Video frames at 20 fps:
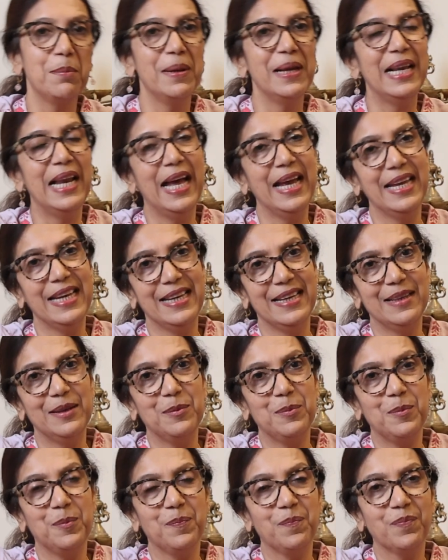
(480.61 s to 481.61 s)
bell icon.
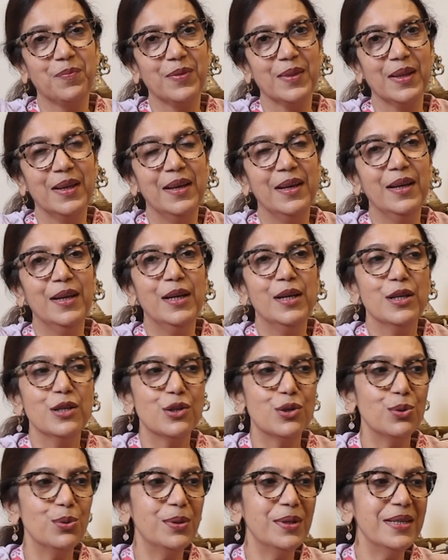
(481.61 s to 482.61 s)

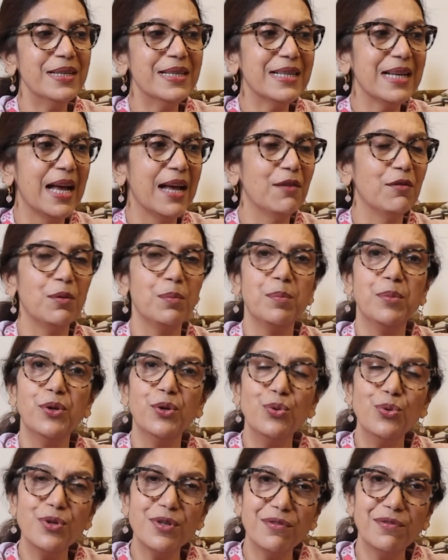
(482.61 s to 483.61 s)
Students, I have a
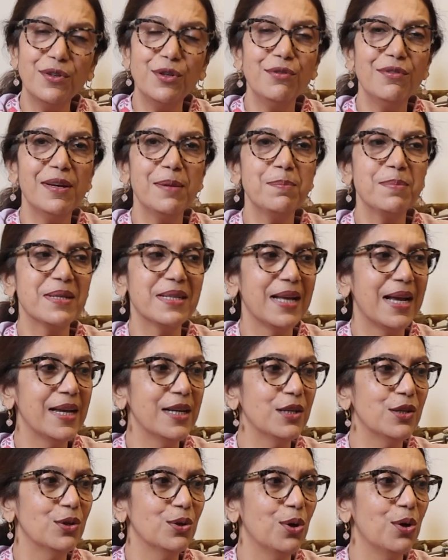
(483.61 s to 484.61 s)
beautiful
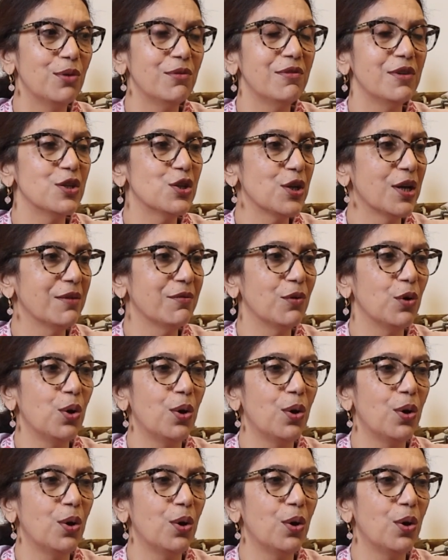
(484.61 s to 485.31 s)
website on which I've